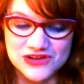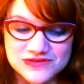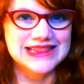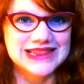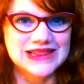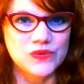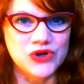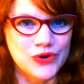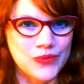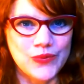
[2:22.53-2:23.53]
is that
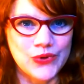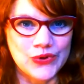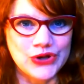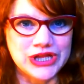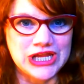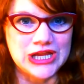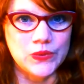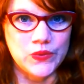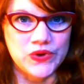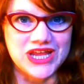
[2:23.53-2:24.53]
we are
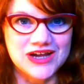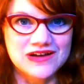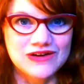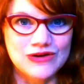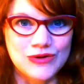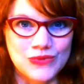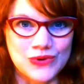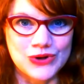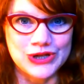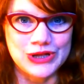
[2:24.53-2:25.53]
morally weak or
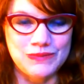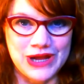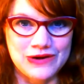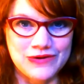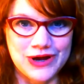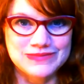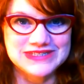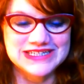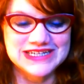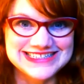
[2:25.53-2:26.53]
morally
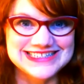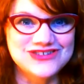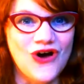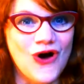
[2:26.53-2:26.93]
bankrupt. This is